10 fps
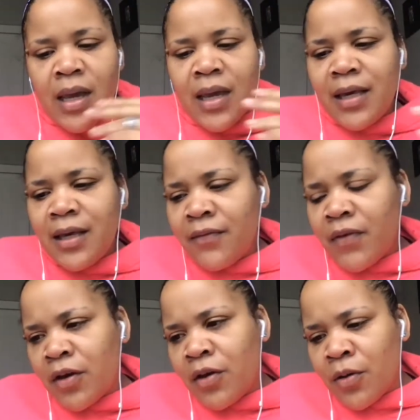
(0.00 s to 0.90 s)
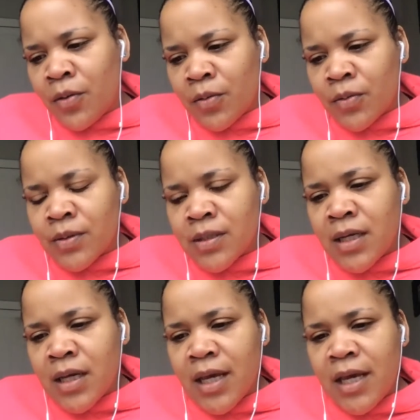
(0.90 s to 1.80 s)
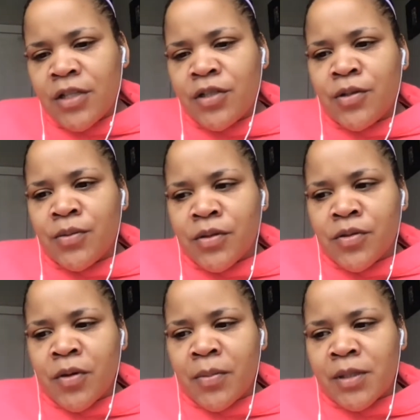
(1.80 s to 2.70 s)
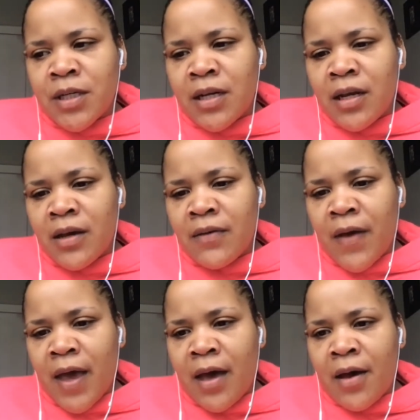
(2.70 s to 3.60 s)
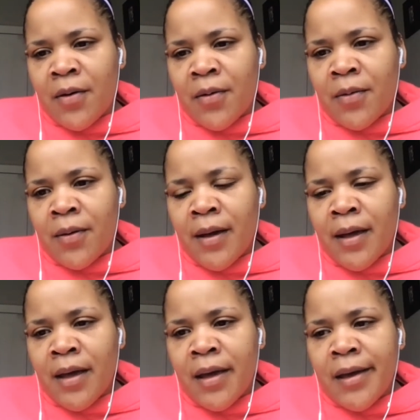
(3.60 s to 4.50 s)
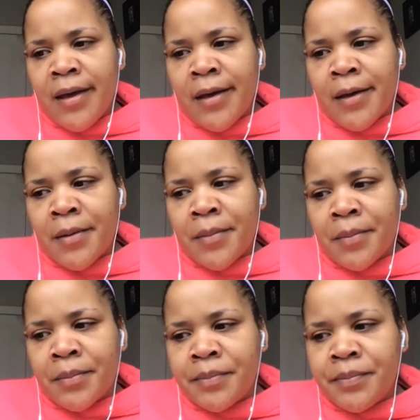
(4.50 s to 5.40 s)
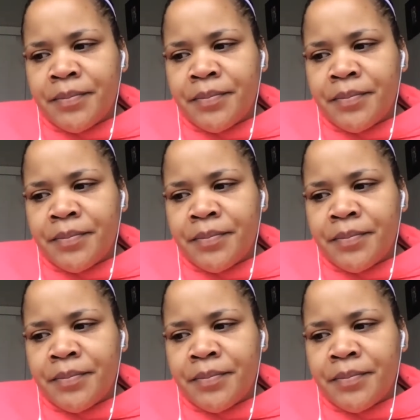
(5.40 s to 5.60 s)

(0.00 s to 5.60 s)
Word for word: He even goes into description of how um,